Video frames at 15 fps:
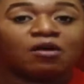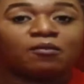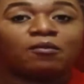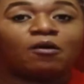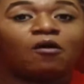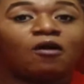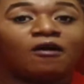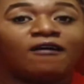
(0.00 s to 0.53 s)

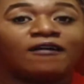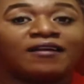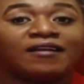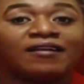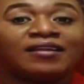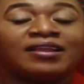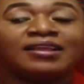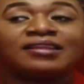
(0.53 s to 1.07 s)

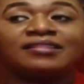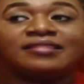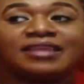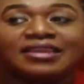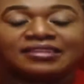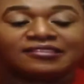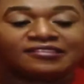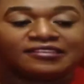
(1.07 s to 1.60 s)
more
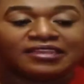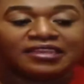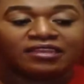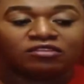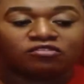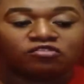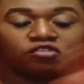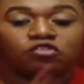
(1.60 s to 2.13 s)
than
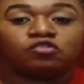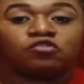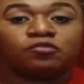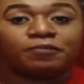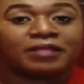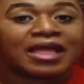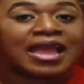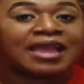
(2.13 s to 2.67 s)
seeing two
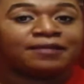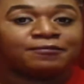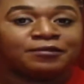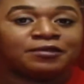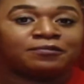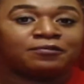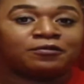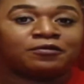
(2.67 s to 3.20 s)
black
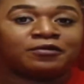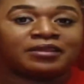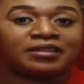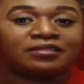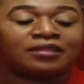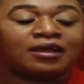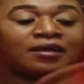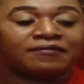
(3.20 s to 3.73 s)
people
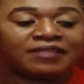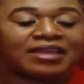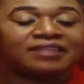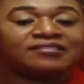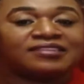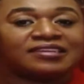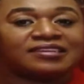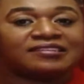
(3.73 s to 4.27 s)
in love,
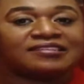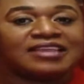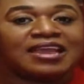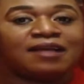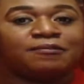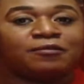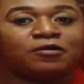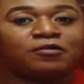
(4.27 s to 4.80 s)
as an
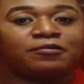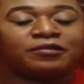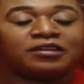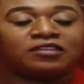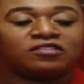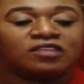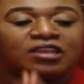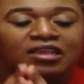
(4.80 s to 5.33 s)
example,
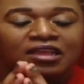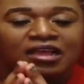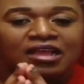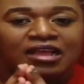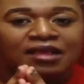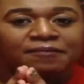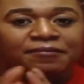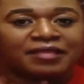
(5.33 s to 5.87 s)
because
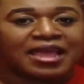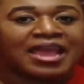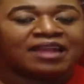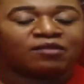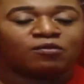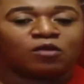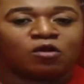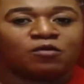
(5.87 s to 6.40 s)
black
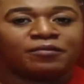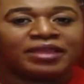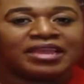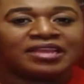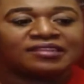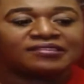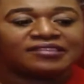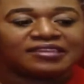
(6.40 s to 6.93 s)

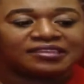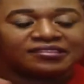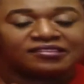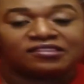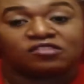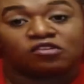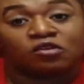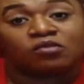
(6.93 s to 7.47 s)
romance is
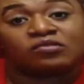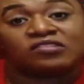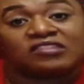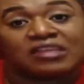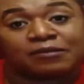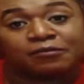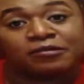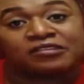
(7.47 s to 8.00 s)
its own
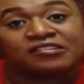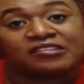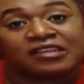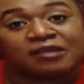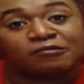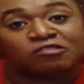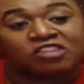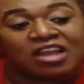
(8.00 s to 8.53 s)
separate
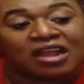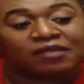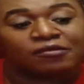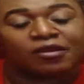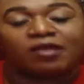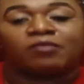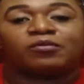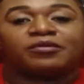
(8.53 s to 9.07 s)

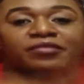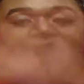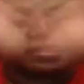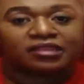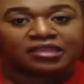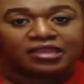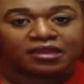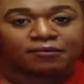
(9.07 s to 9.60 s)
subgenre
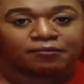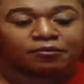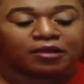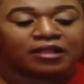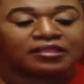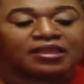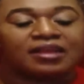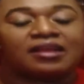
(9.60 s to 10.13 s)
within the
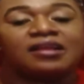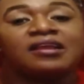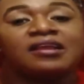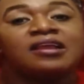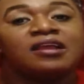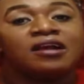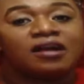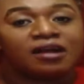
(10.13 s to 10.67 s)
umbrella
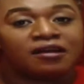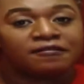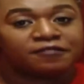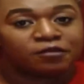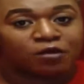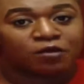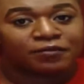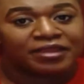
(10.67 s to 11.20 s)
of
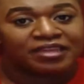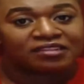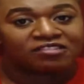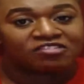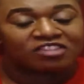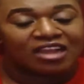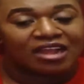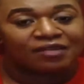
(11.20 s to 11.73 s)
the
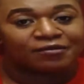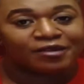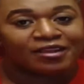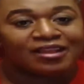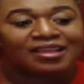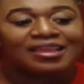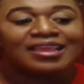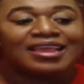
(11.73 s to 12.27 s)
romance
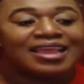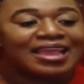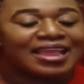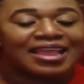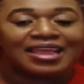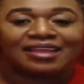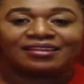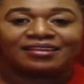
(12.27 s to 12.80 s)
genre.
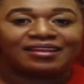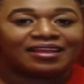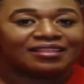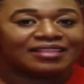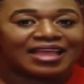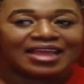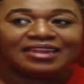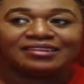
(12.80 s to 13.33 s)
And a
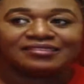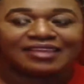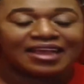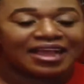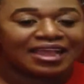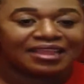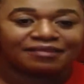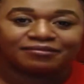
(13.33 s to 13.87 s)
lot of
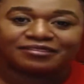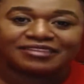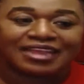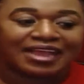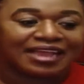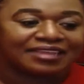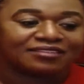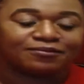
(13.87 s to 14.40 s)
times,
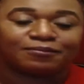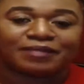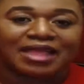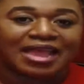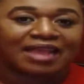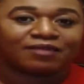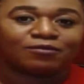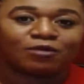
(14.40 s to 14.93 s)
guys,
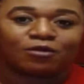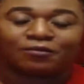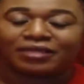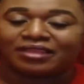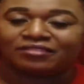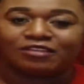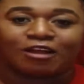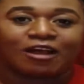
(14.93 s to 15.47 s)
black
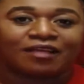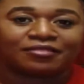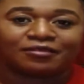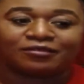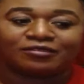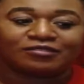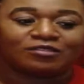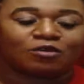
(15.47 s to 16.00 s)
romance
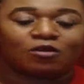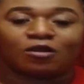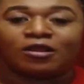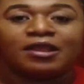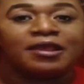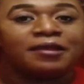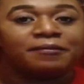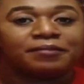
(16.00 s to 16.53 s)
authors or
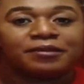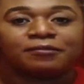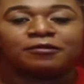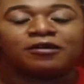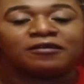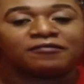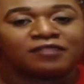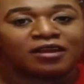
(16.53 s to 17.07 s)

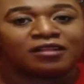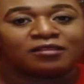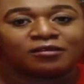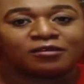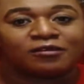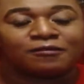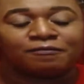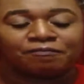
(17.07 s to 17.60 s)
people of
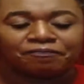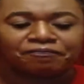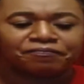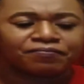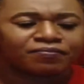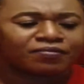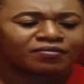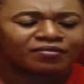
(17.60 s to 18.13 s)
color
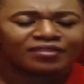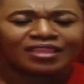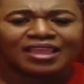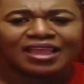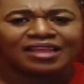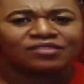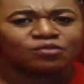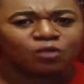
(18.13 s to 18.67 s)

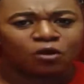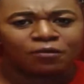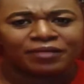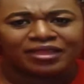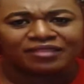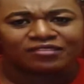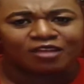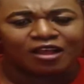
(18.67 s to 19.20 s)
as
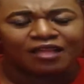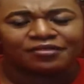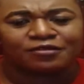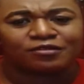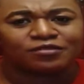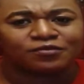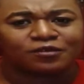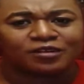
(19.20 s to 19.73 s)
romance
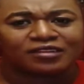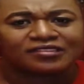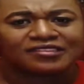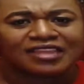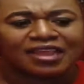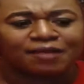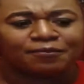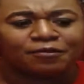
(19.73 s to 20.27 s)
authors, for
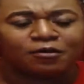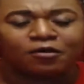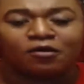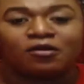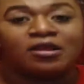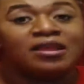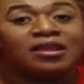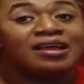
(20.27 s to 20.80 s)

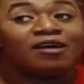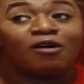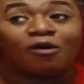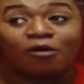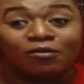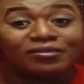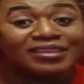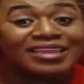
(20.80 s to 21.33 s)
example,
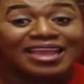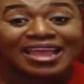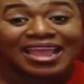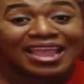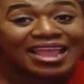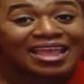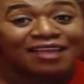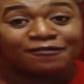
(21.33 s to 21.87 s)
only a
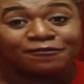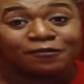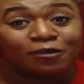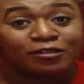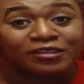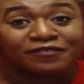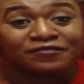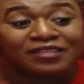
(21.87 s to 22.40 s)

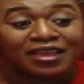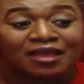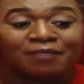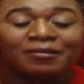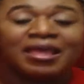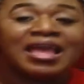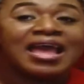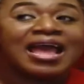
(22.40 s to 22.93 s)
handful of
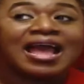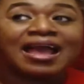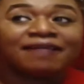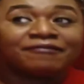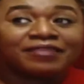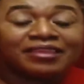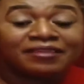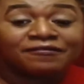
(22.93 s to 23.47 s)
them
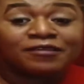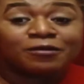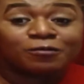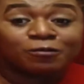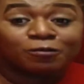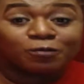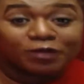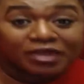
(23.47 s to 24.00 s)
have
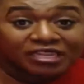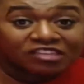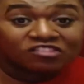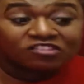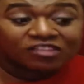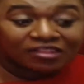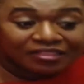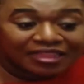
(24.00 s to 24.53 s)
even
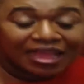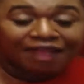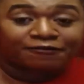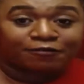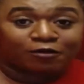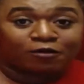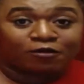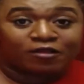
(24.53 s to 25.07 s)
reached the
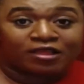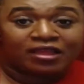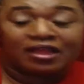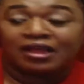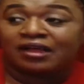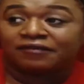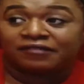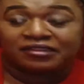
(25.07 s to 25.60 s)
level
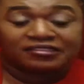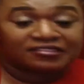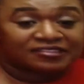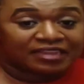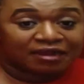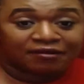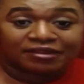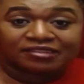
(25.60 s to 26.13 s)
of a
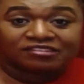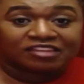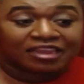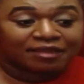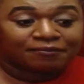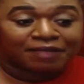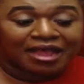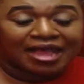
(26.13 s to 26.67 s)
Sarah
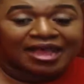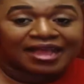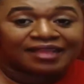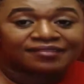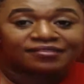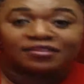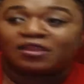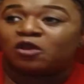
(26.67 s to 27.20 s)
J.
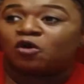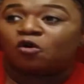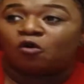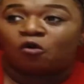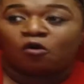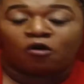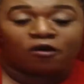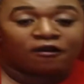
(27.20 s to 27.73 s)
Maas
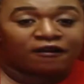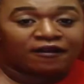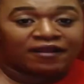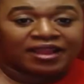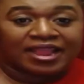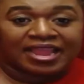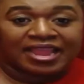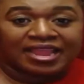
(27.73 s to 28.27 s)

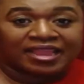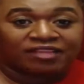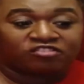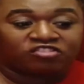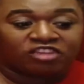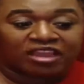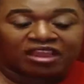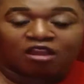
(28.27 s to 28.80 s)
or a
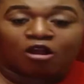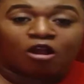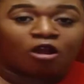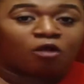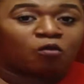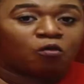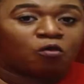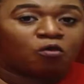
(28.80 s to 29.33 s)

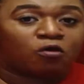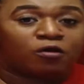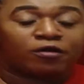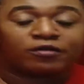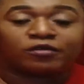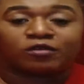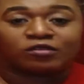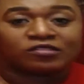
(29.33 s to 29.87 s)
J.R.
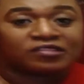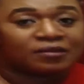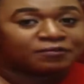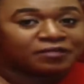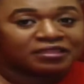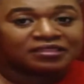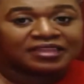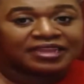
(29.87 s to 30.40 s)
Ward or
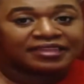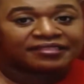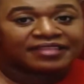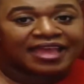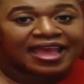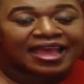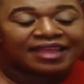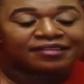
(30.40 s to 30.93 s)
something like
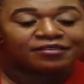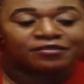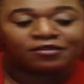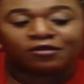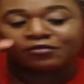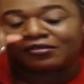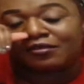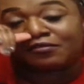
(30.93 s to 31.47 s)
that.
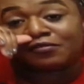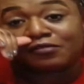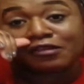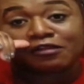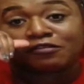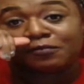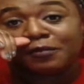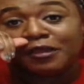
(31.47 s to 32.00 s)

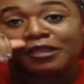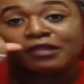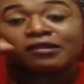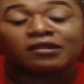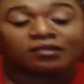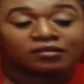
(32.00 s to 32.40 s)
There's been